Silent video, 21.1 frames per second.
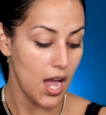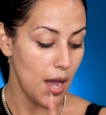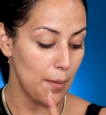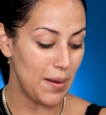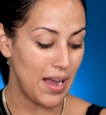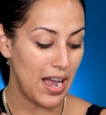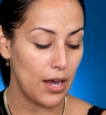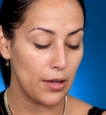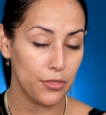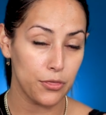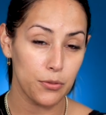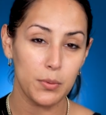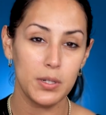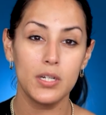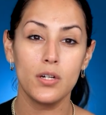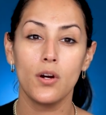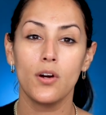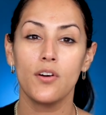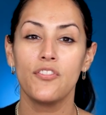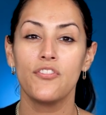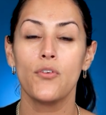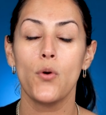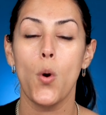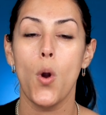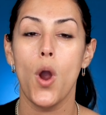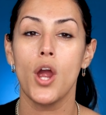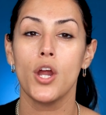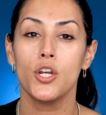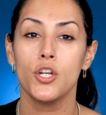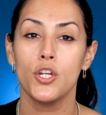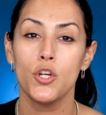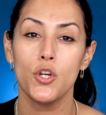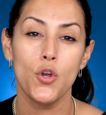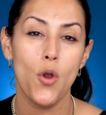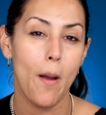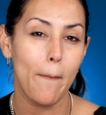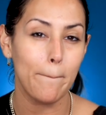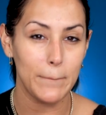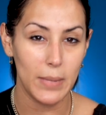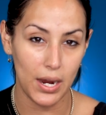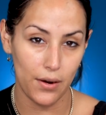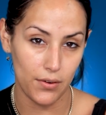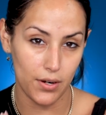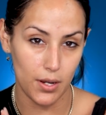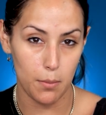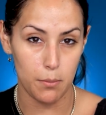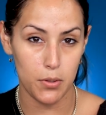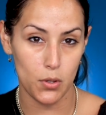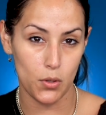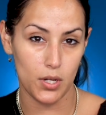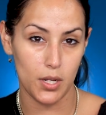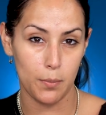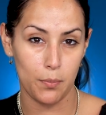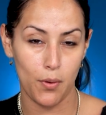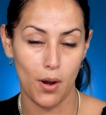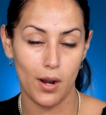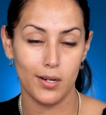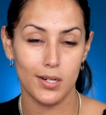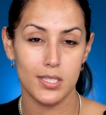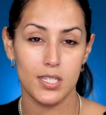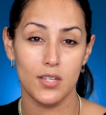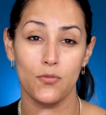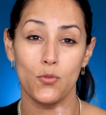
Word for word: about three or four new Merit Beauty products.